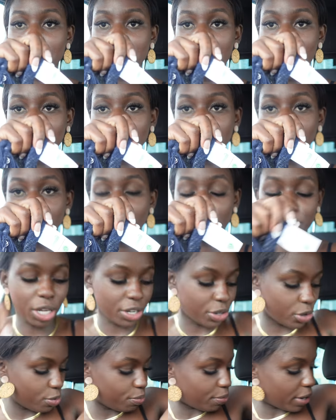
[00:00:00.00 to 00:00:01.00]
It's actually from
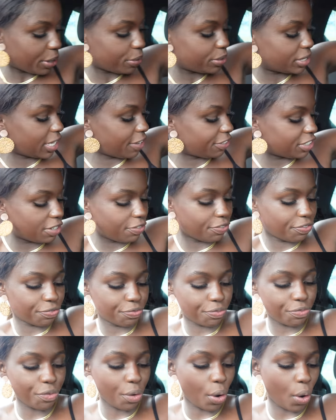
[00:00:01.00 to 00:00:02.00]
Dunelm, but it was gifted
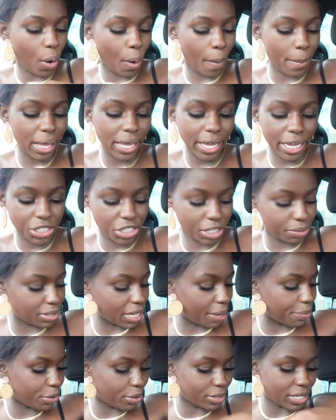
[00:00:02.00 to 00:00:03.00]
from H.M.
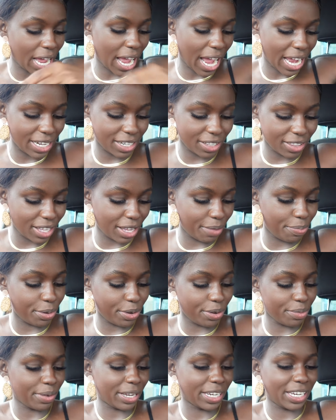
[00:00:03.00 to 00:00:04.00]
Samuels and they
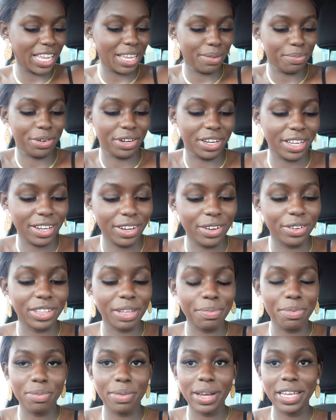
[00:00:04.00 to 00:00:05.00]
put my name on it. Look,
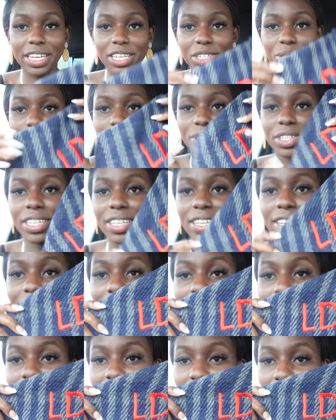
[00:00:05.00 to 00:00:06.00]
they put my initials on
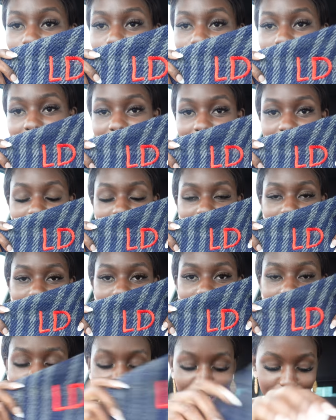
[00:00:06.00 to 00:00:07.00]
it. LD.
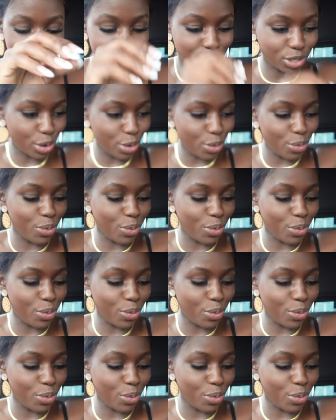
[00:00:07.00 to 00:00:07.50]
And it's so